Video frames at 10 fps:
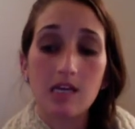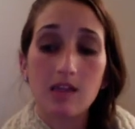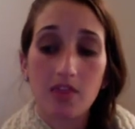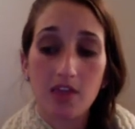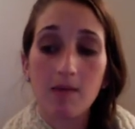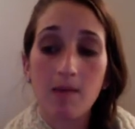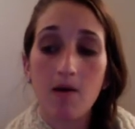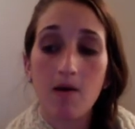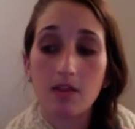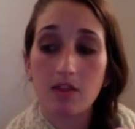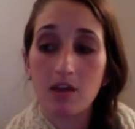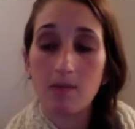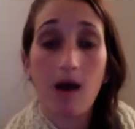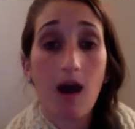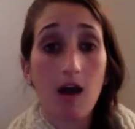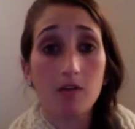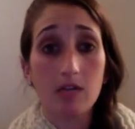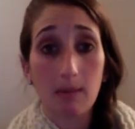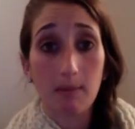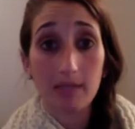think about how you
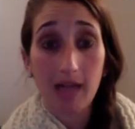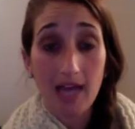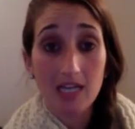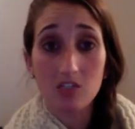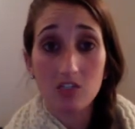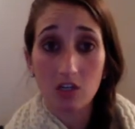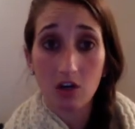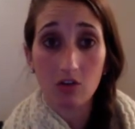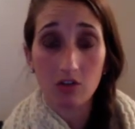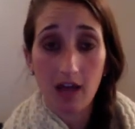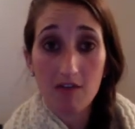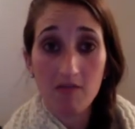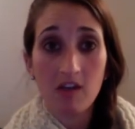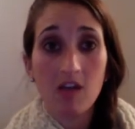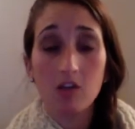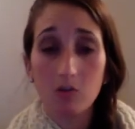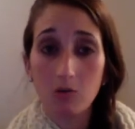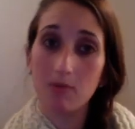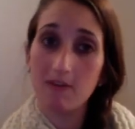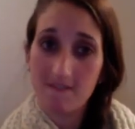can apply it to your life, you
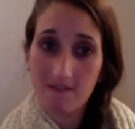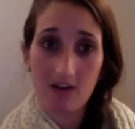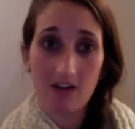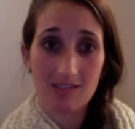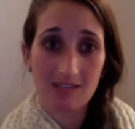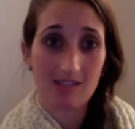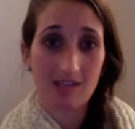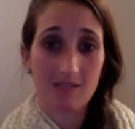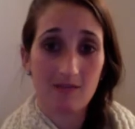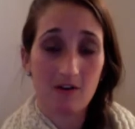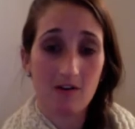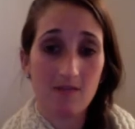will be very successful.